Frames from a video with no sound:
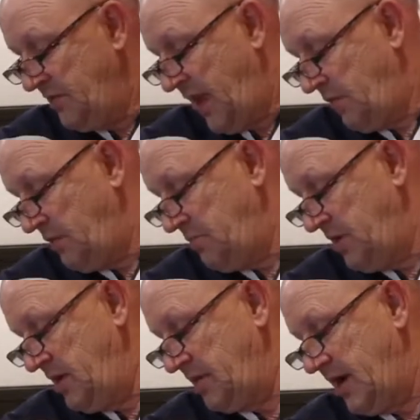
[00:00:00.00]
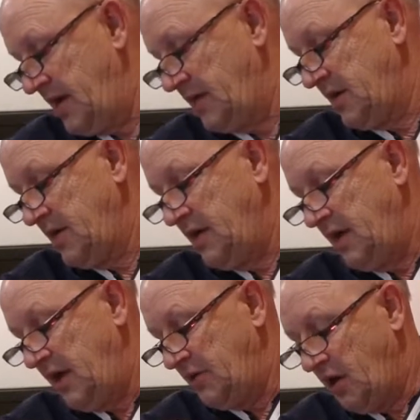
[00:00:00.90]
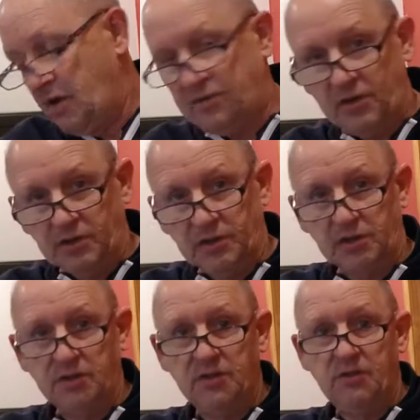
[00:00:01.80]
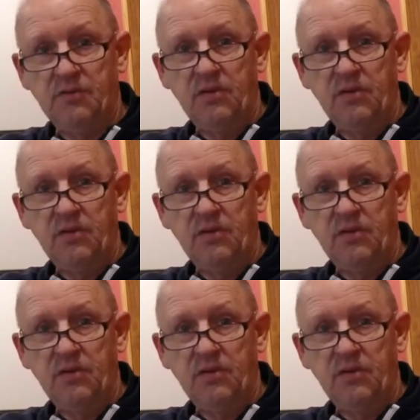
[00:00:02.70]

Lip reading: that would be like Adolf Hitler